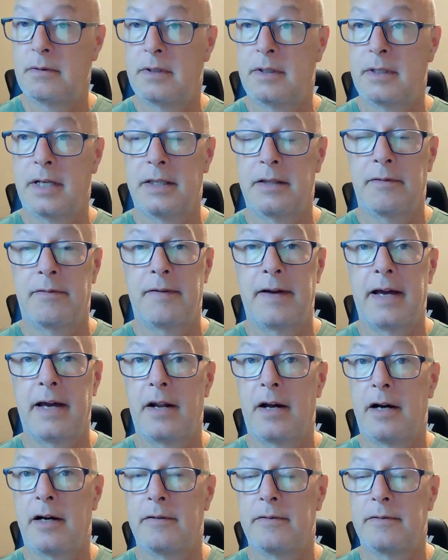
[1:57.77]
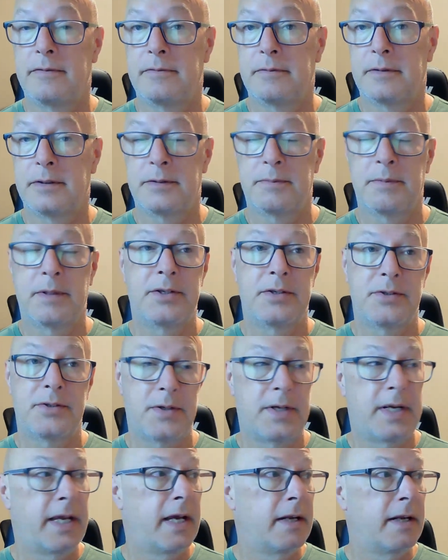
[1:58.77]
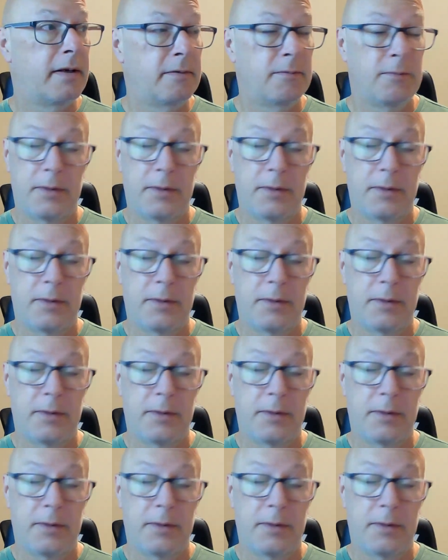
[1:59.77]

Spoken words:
cut the fat off as much as you can